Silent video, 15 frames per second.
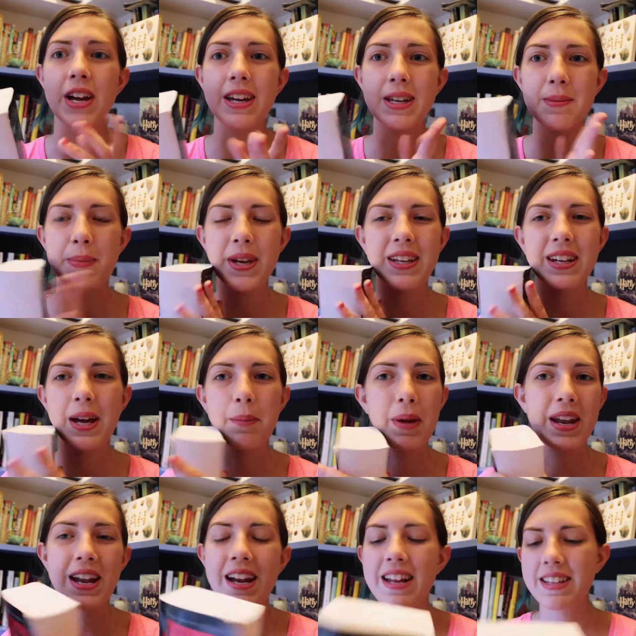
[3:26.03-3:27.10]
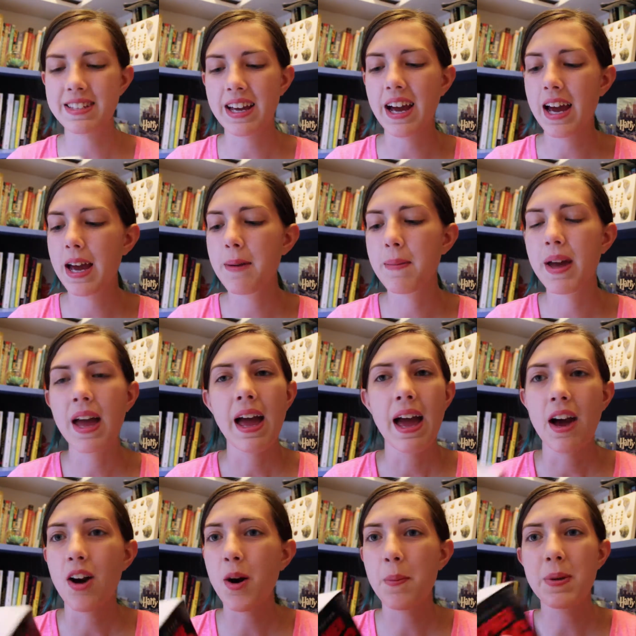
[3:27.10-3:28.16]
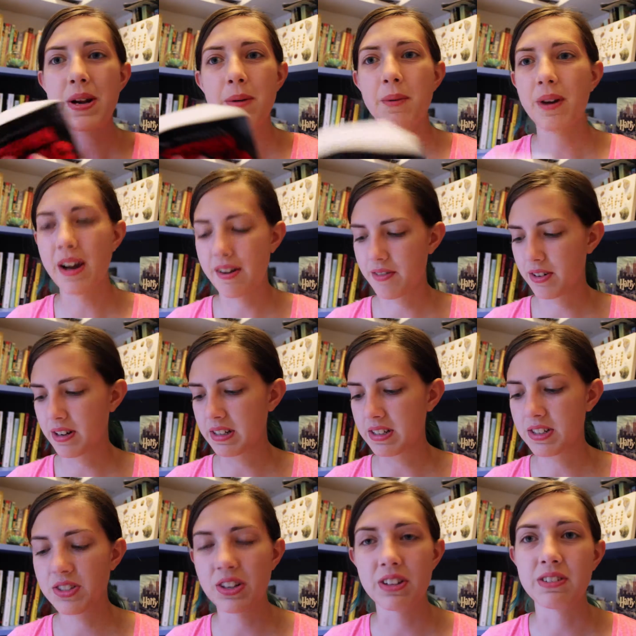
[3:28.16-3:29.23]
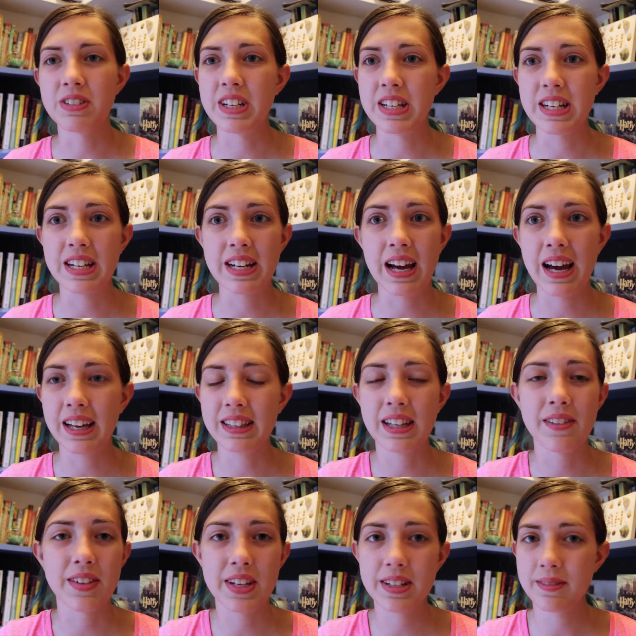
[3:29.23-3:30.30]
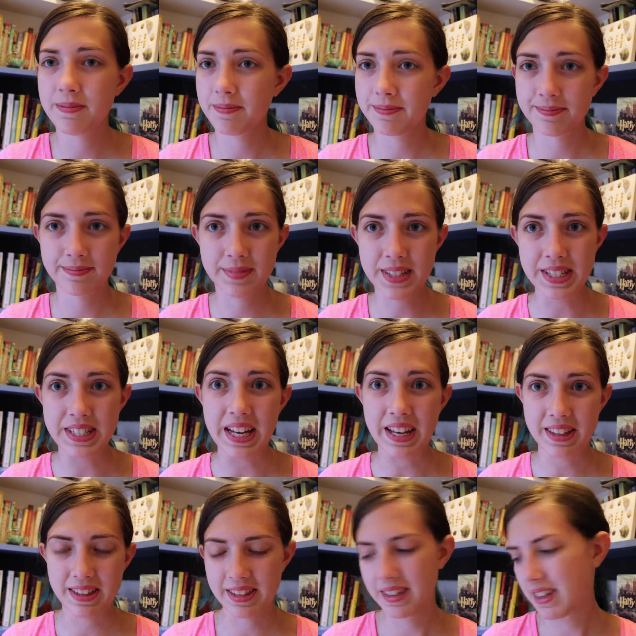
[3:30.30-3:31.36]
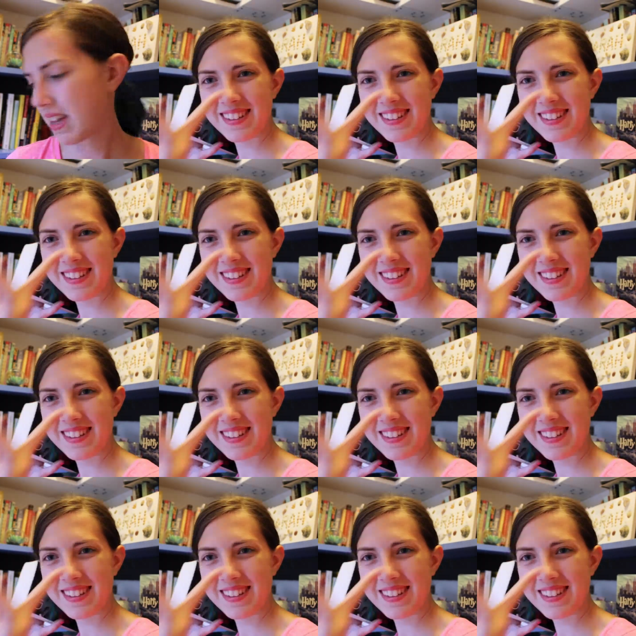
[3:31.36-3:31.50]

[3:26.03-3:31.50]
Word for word: I can pick it up at any time, open it wherever, and start reading. I love it to death.